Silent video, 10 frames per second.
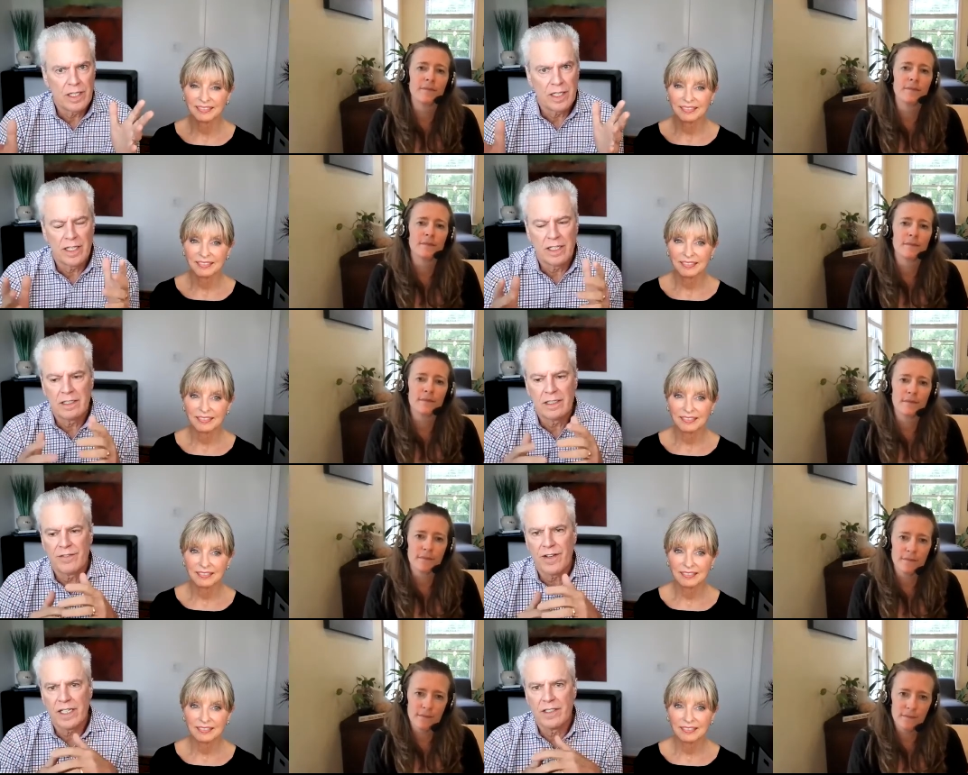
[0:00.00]
Speaker 1: And
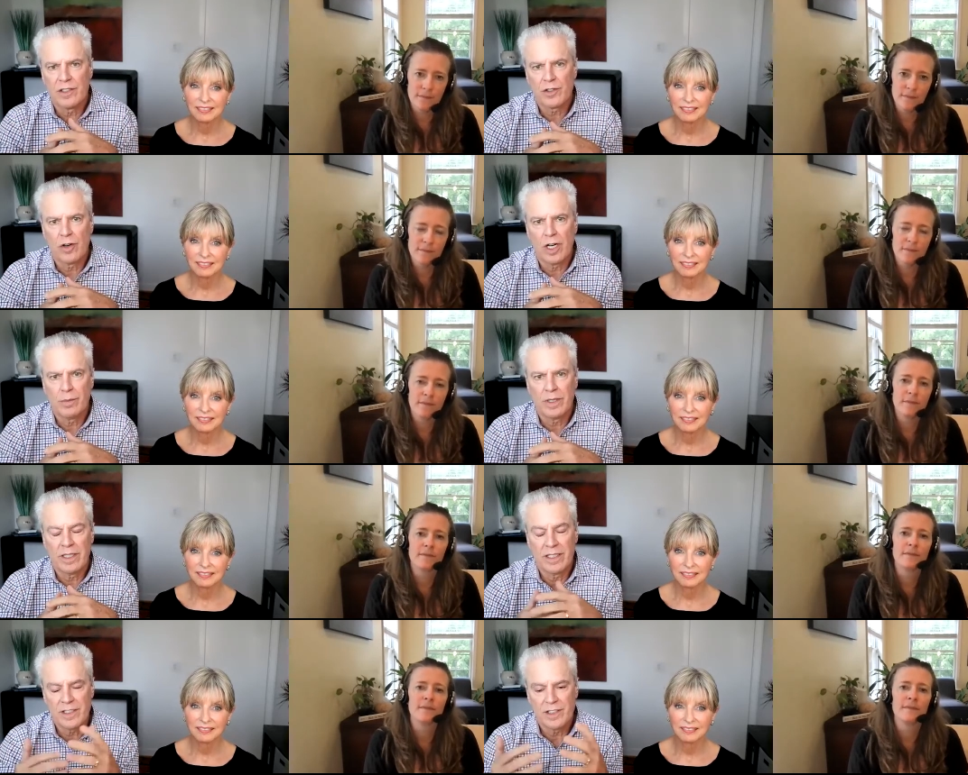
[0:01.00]
if I can describe it,
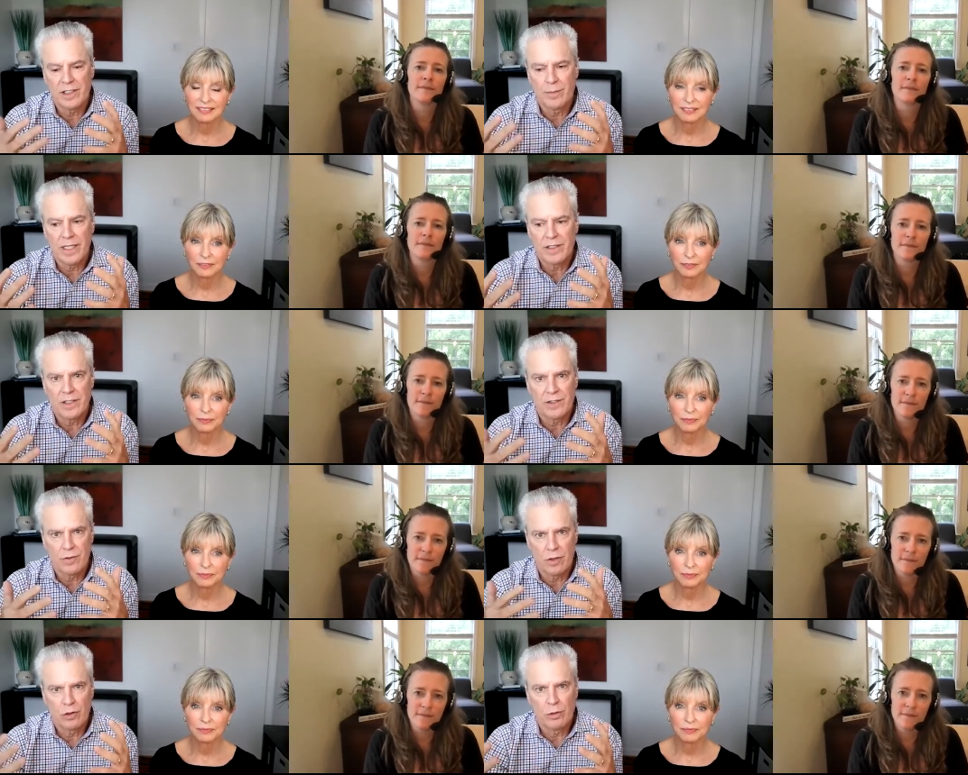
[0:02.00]
and this is the basis
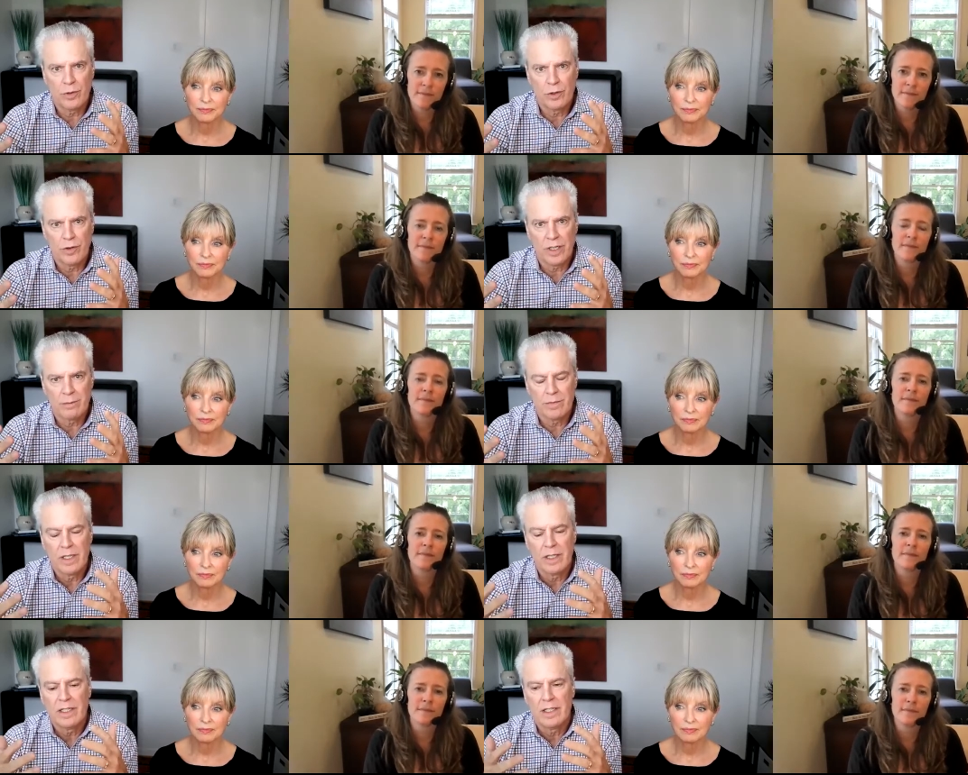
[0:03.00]
for our whole program,
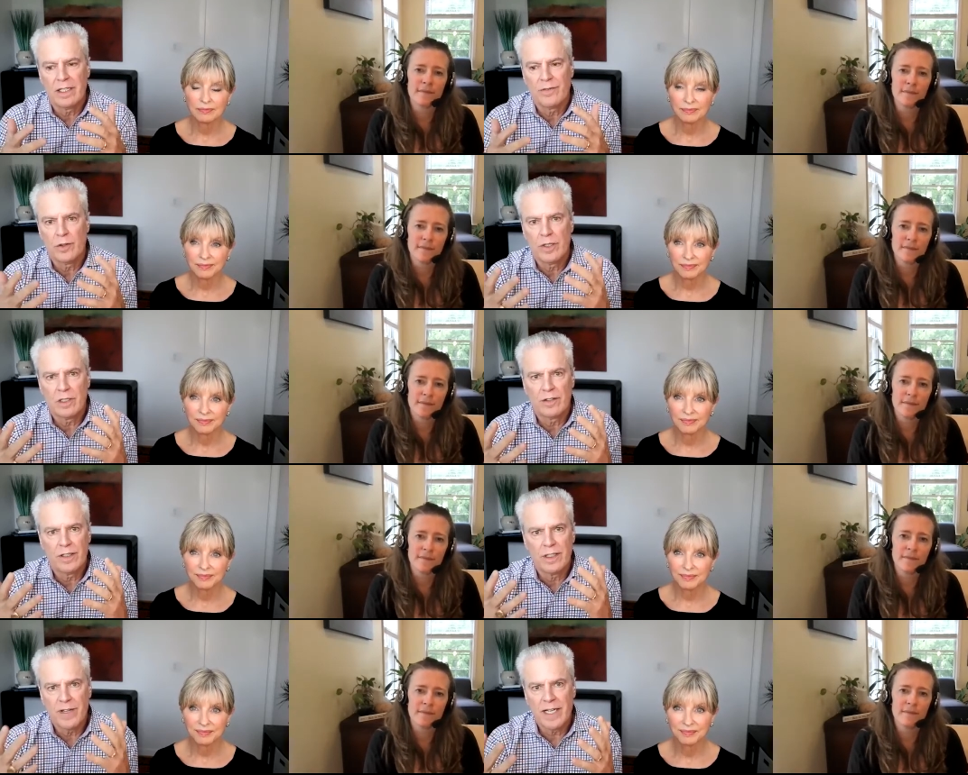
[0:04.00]
if you can
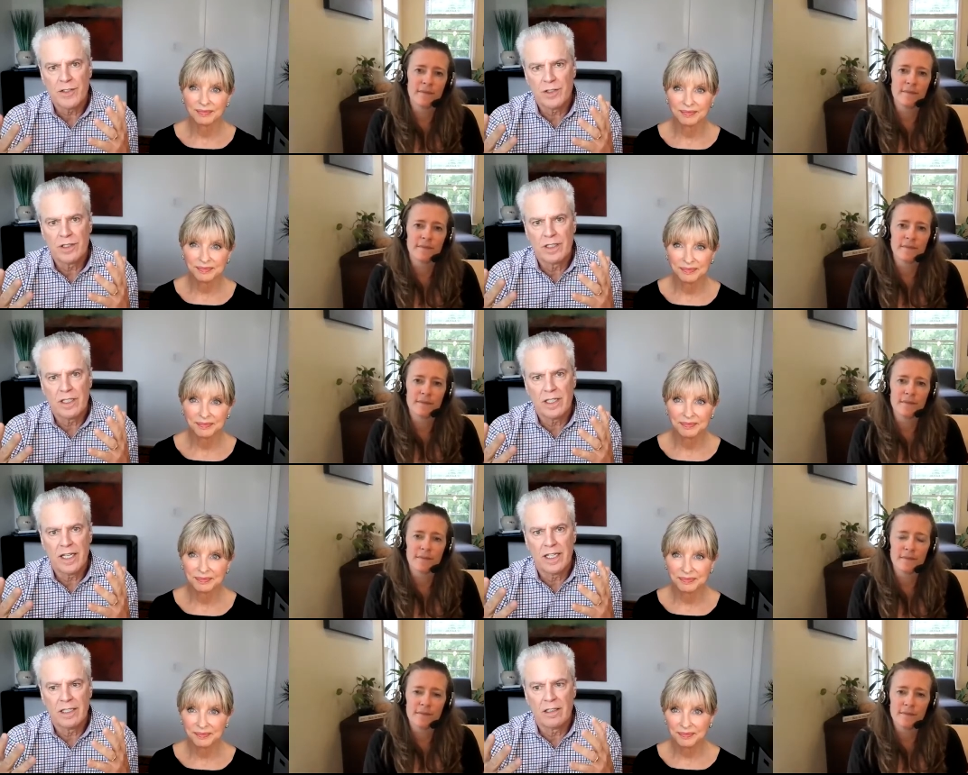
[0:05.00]
imagine
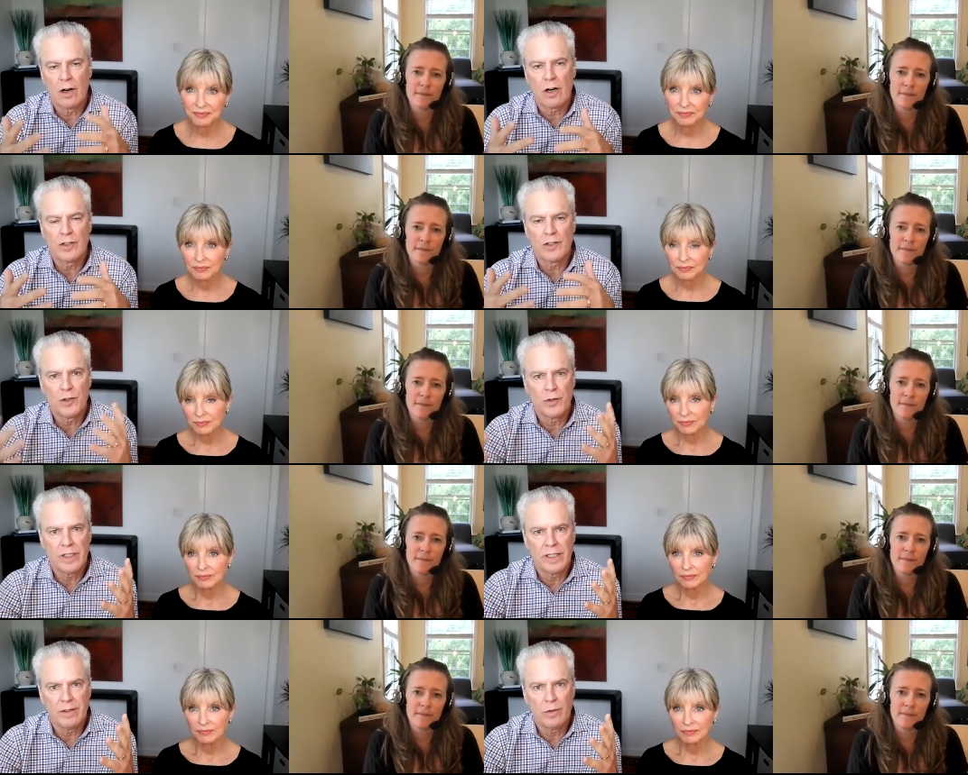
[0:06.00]
a large
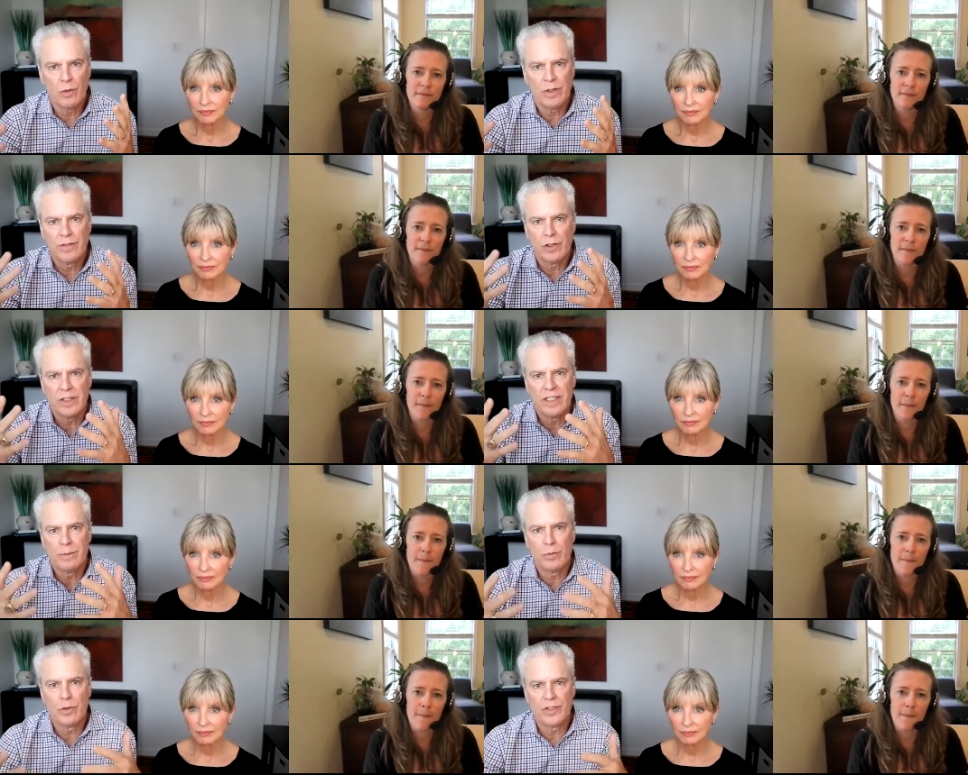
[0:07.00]
tree with a very
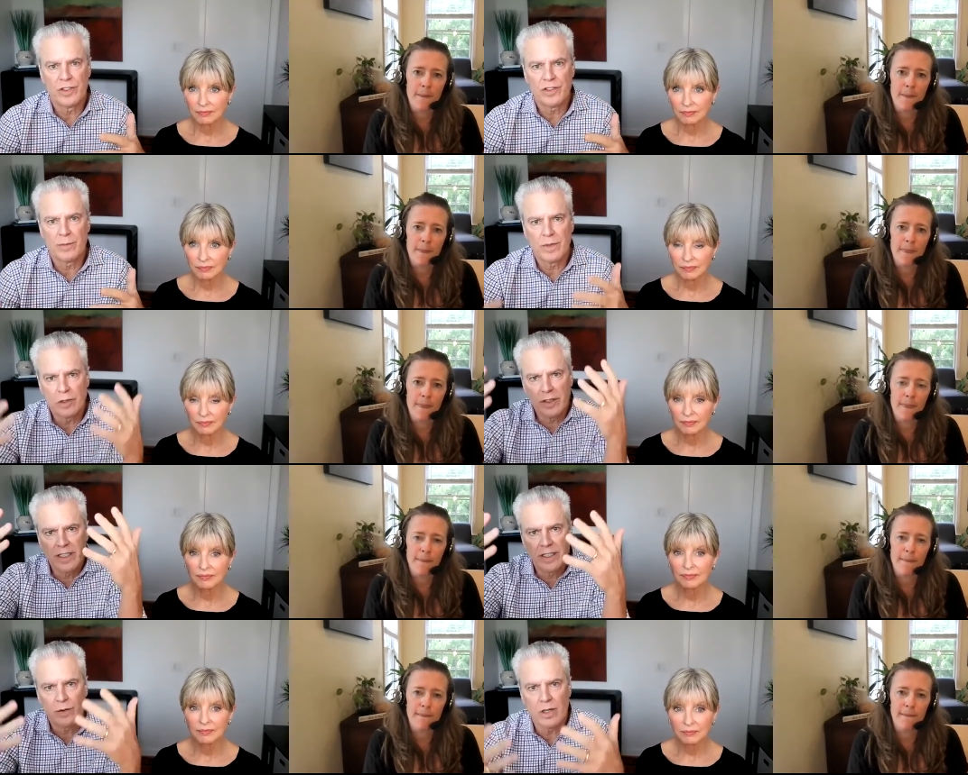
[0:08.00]
deep root system and you're
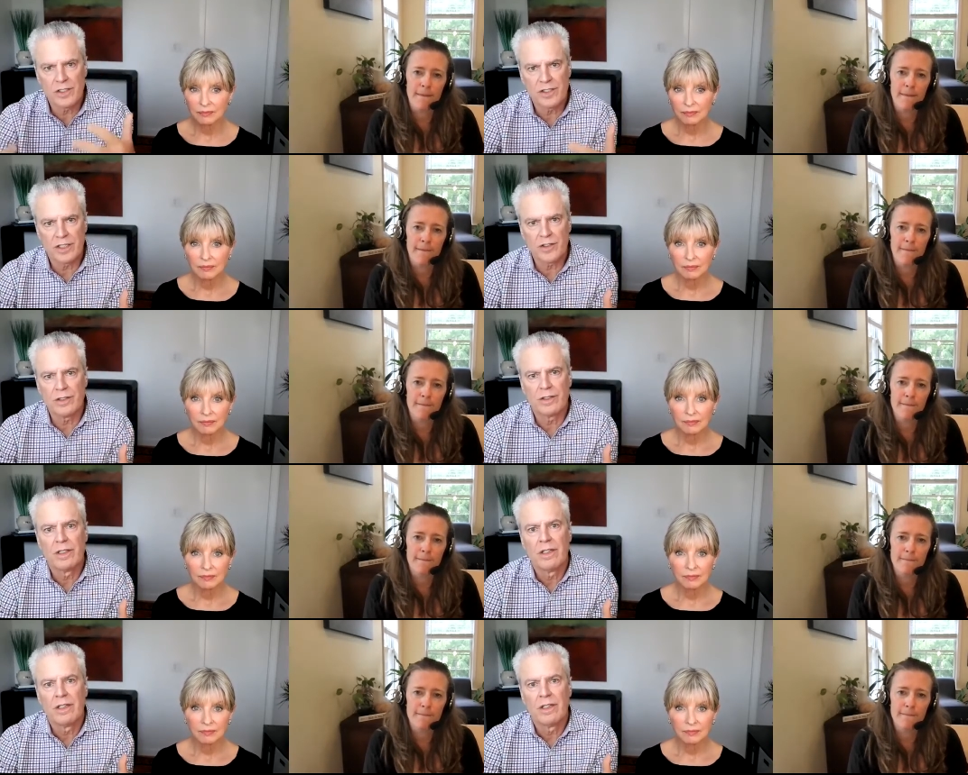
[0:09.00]
looking at a cross section